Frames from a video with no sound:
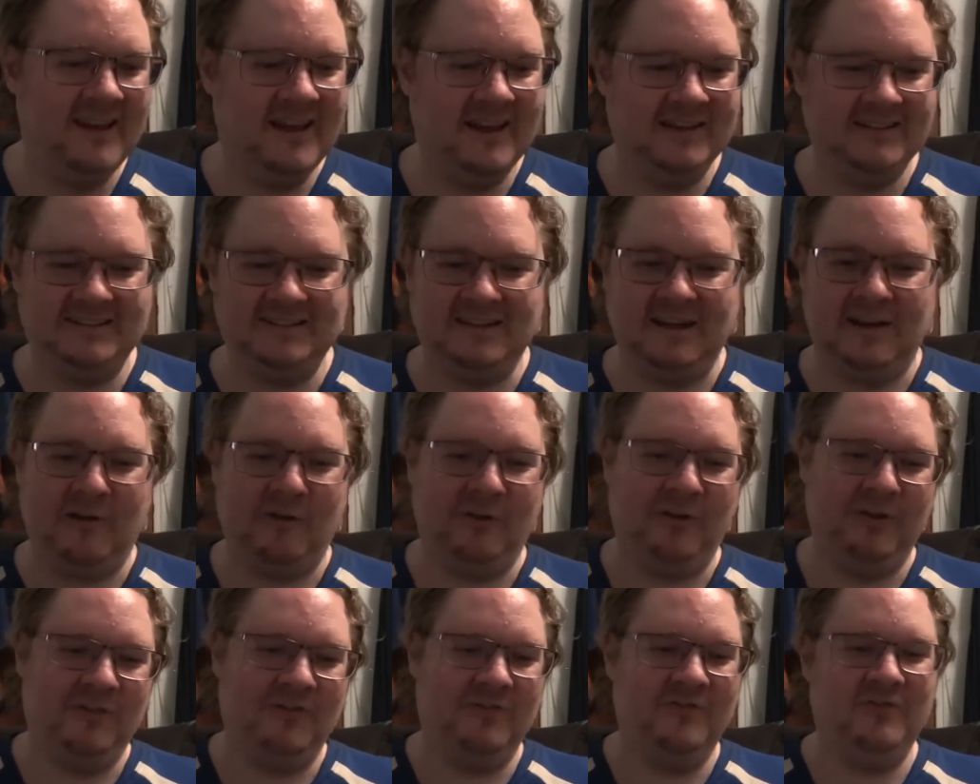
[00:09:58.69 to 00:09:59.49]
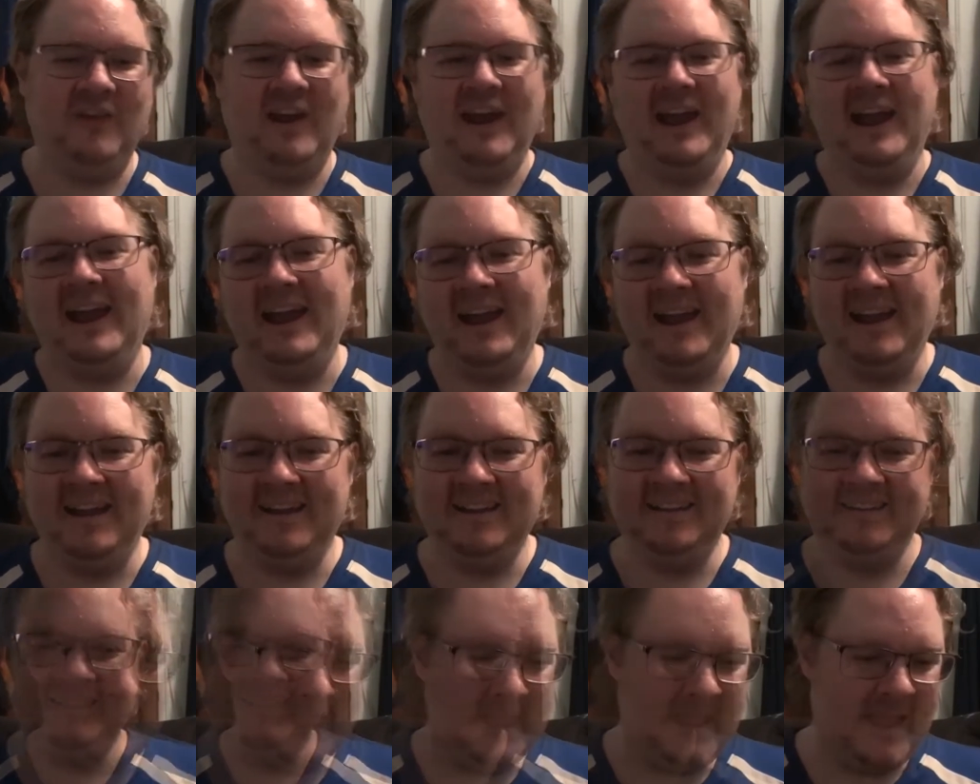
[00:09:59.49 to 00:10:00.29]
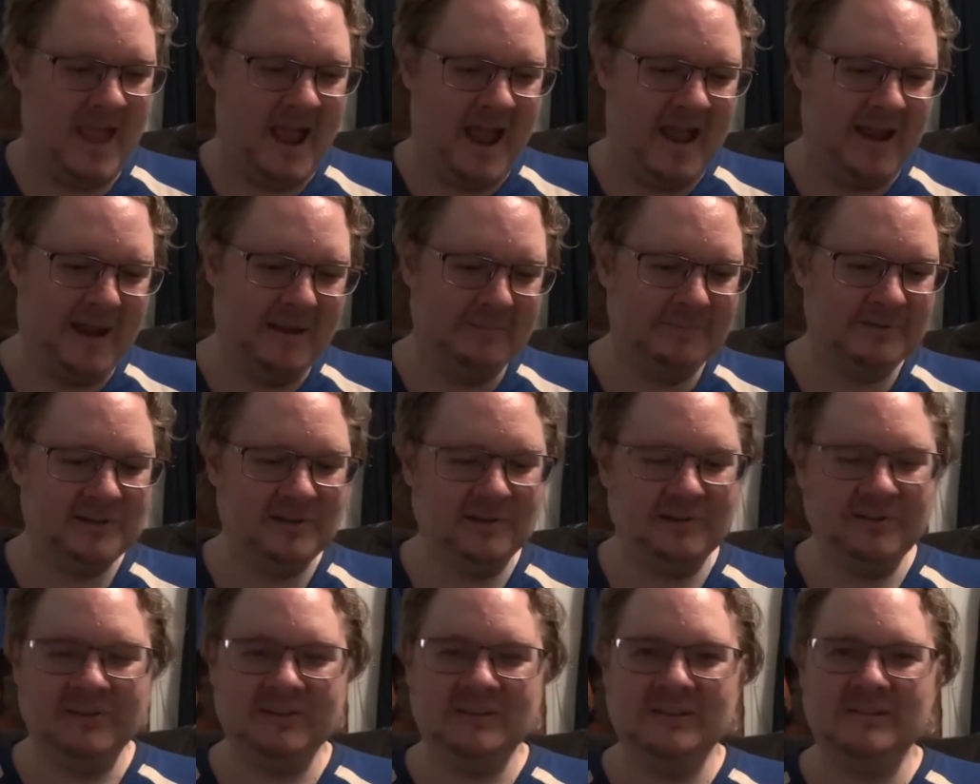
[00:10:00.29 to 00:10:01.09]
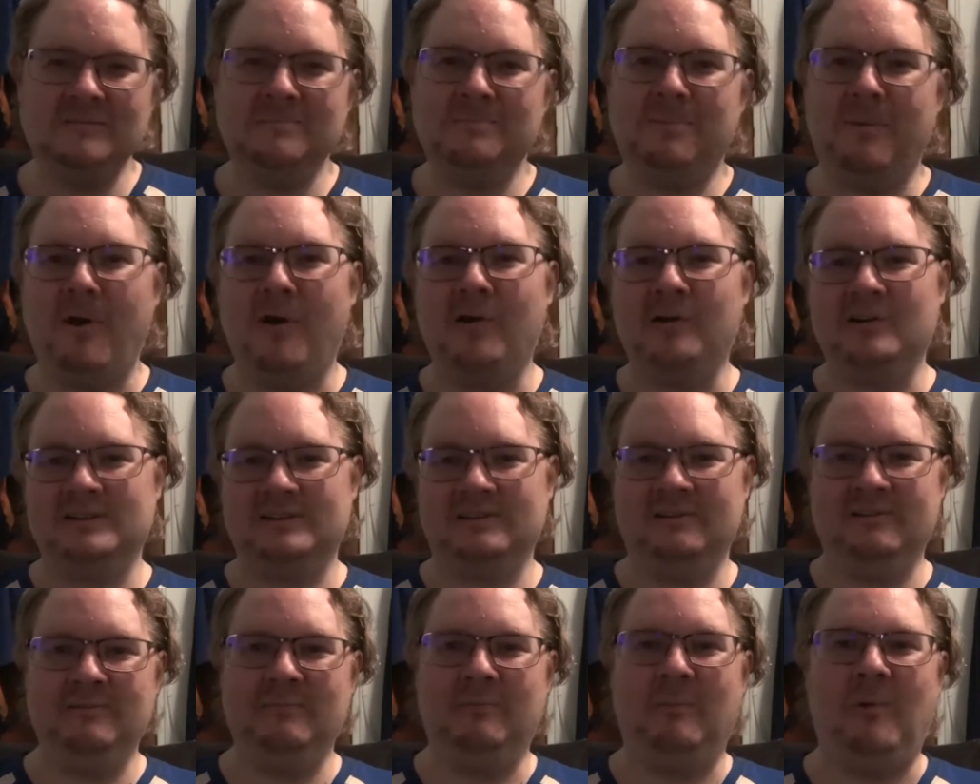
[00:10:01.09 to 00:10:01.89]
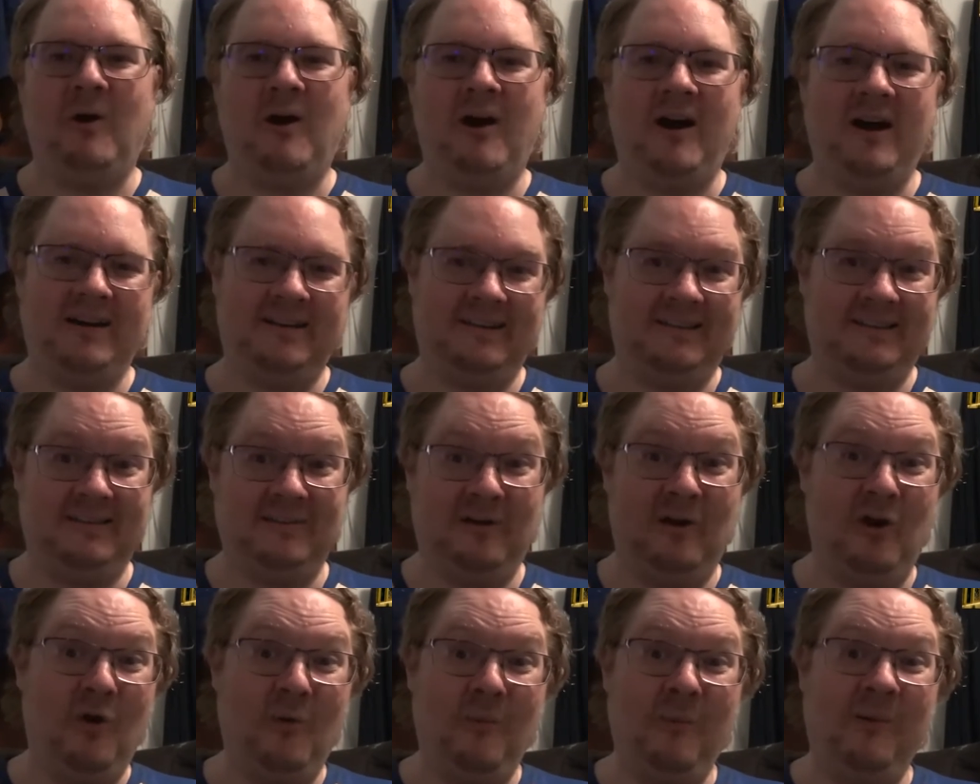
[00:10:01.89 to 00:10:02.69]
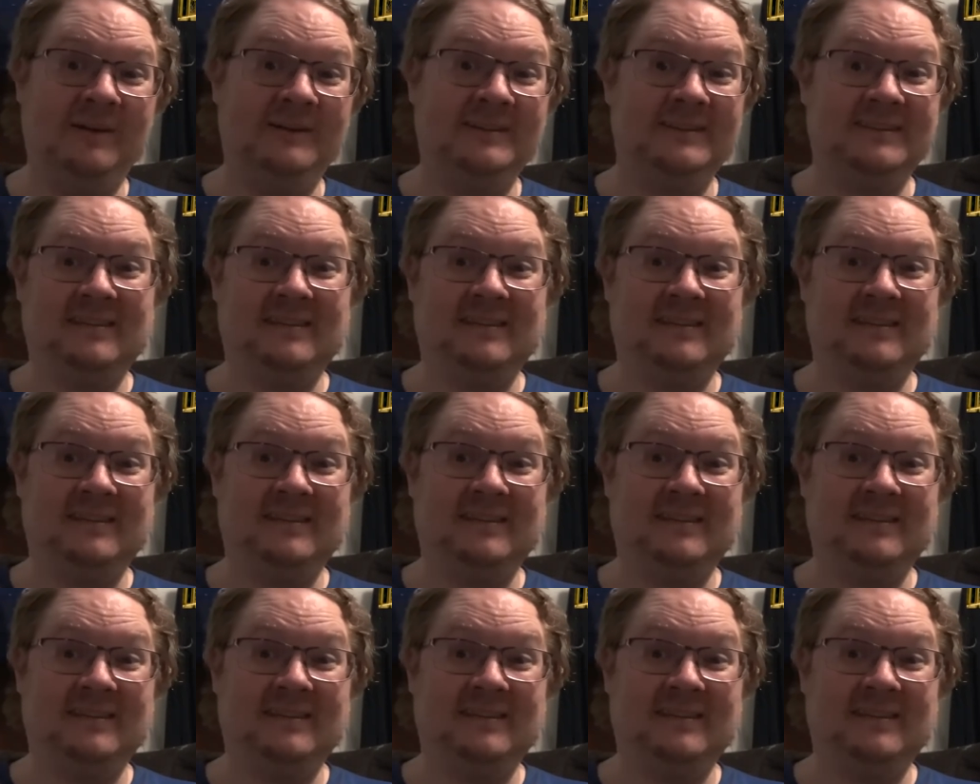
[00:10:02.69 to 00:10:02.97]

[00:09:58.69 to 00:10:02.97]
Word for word: And she's got all these fans. And I'm sure this is partially why so much